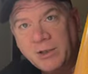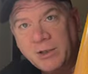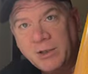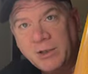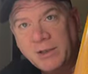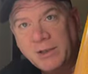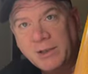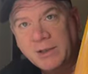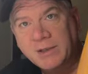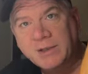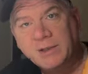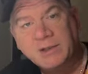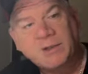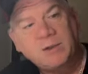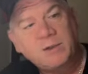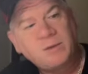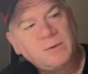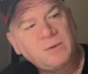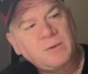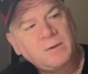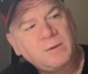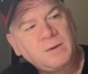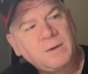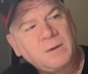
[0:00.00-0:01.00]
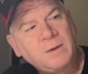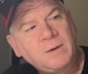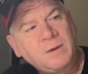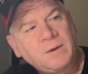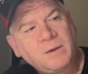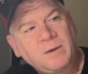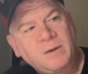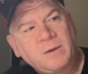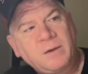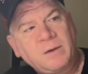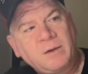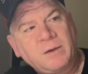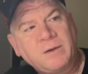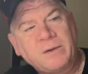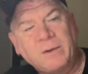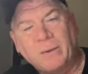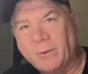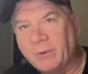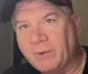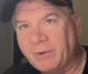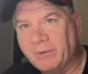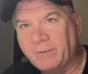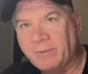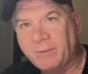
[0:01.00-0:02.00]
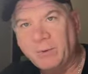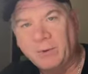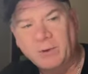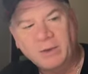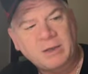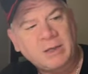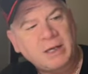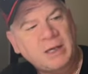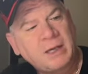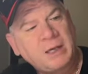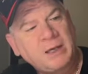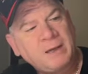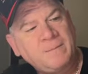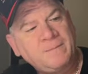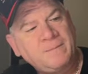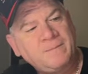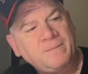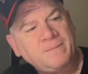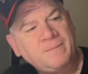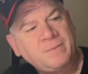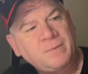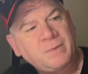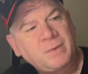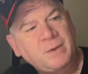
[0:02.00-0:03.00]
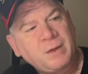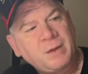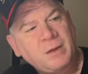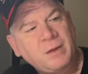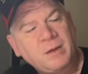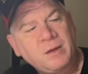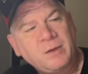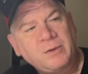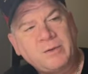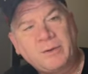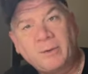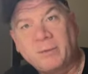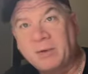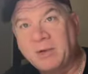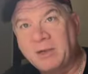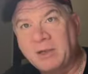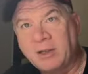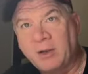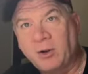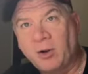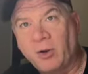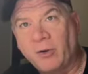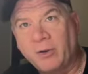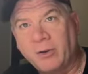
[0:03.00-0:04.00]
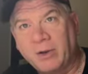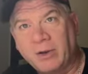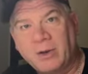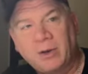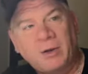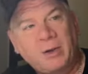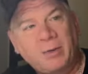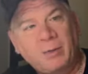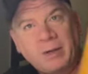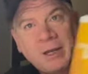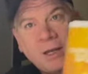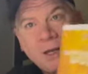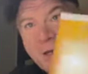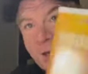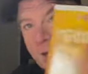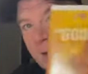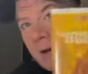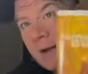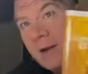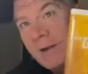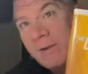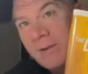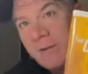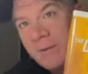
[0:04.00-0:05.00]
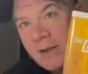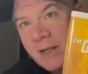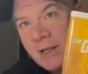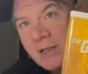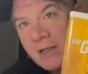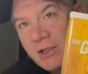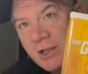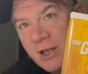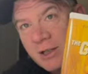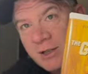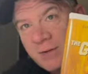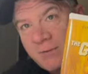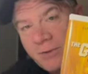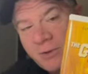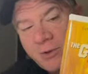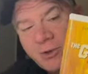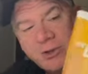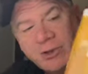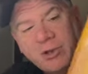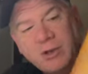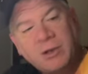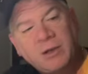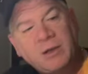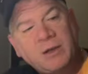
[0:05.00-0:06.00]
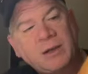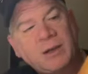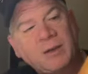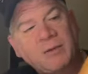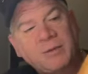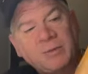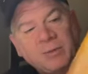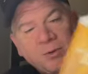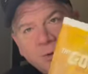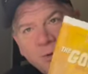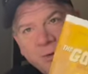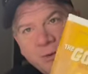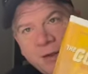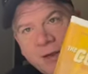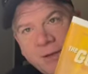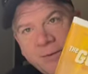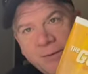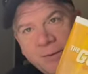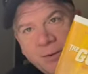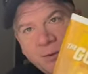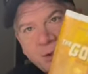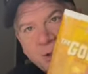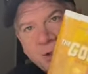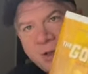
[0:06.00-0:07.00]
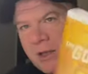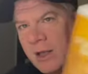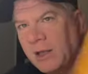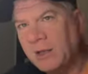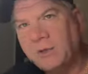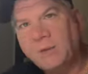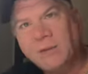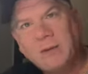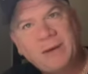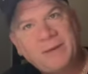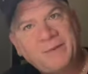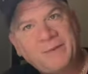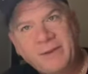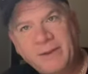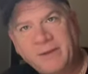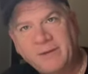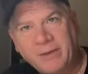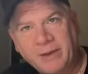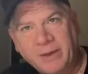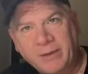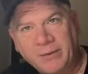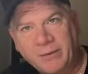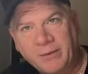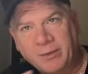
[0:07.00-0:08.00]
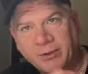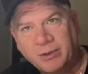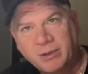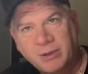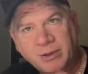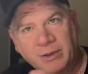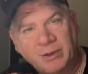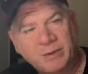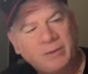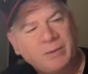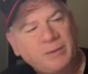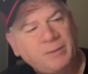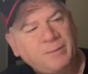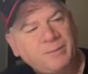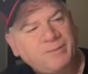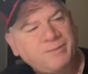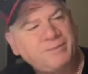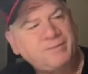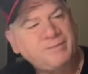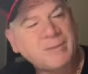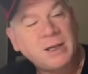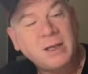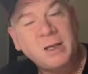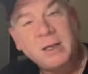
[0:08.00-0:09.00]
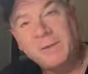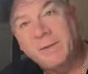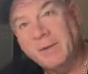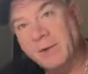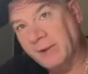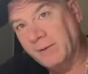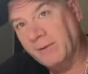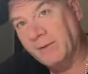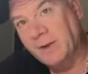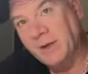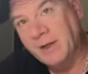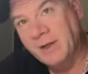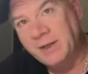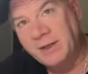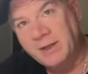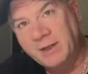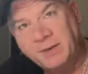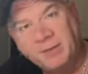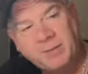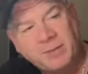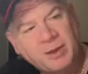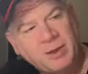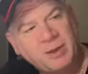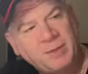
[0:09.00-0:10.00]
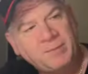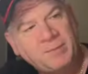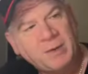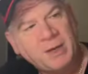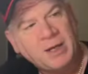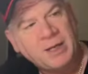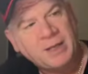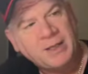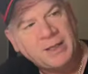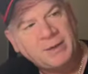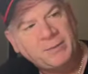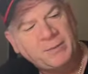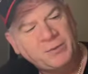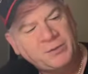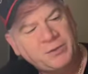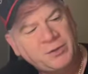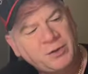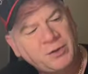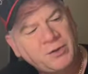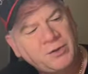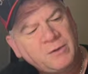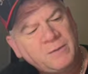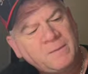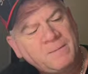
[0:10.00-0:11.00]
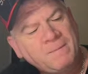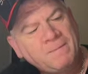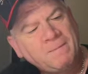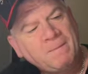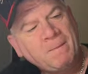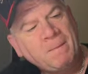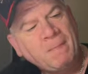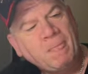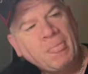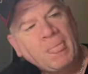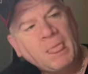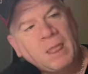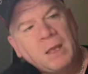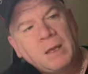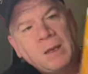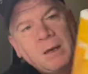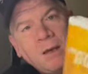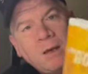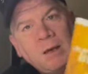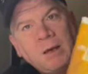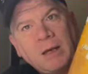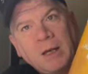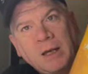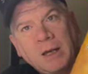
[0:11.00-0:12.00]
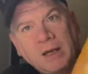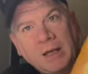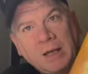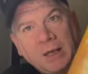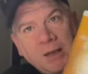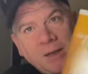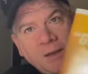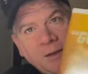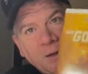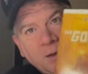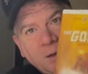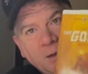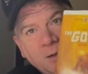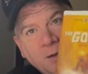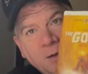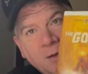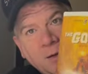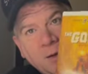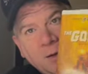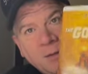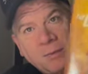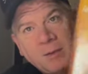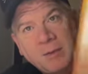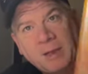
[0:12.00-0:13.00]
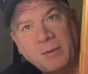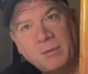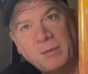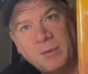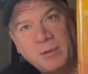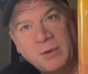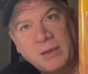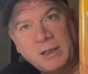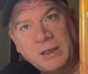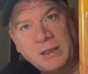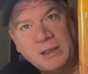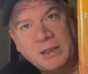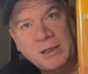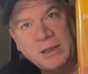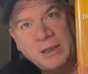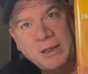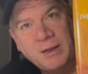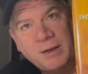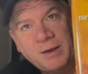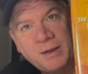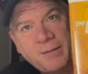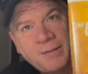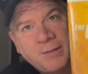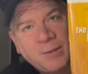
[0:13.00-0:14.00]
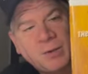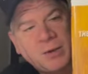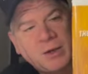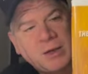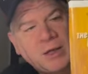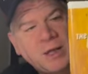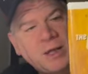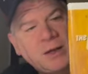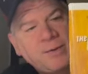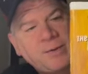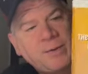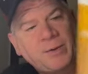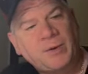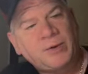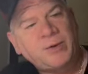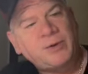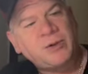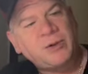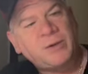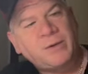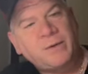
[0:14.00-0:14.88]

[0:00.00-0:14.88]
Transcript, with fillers: of this too, because I want the 4K. So I want to get all the, now I have the VHS version, I have the Blu-ray version, I don't have DVD version. If I can find it, I'll probably buy that one too. And, uh, but I will get the uh, 4K version of